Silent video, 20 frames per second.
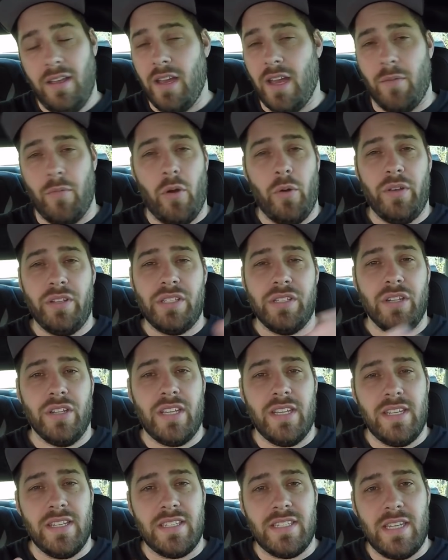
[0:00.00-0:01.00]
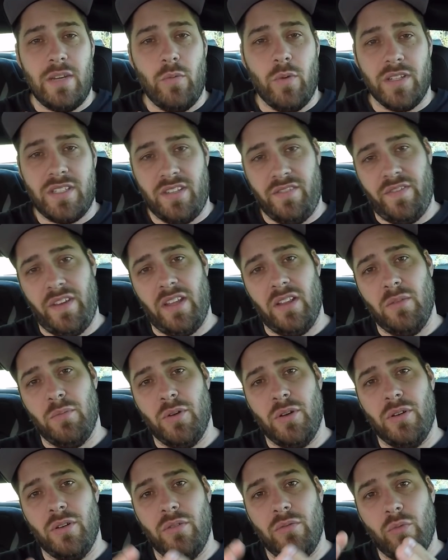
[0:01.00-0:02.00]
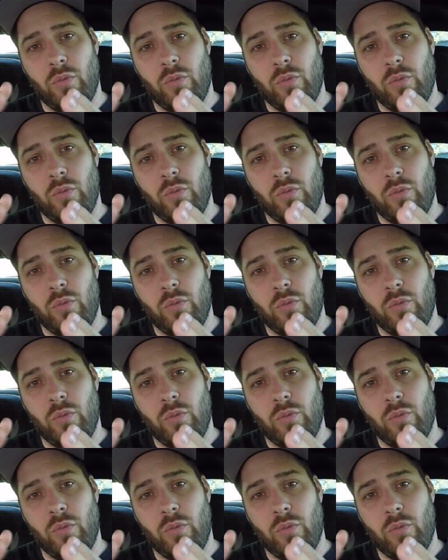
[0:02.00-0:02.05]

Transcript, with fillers: I'm always looking to see what's available,